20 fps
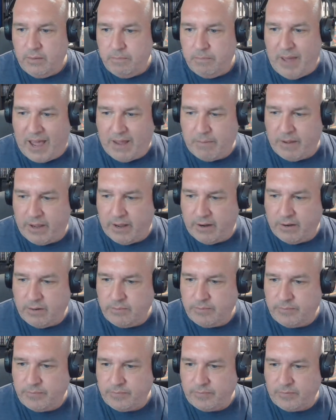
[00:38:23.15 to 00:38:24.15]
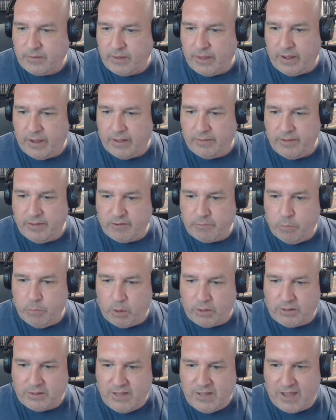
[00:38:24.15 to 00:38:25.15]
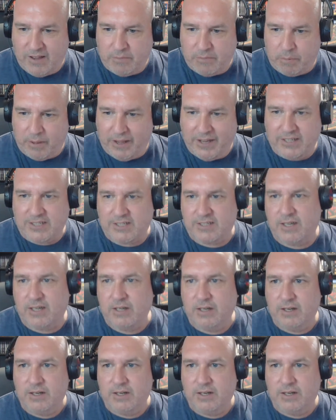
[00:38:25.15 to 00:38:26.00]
Batman, and this book takes place